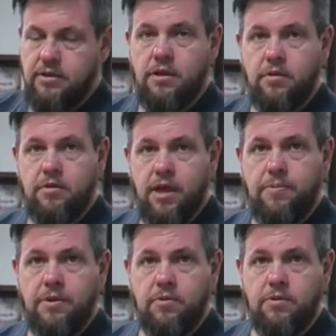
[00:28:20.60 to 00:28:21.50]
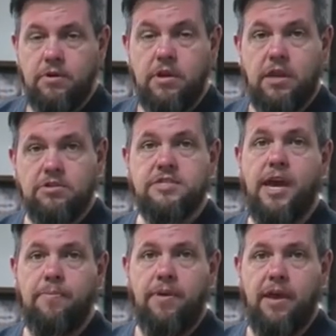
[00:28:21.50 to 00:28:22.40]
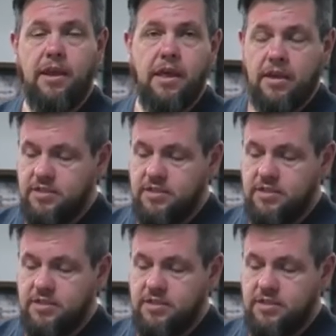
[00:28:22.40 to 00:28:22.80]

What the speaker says: you know, clamp it on there really good, it'll stop that.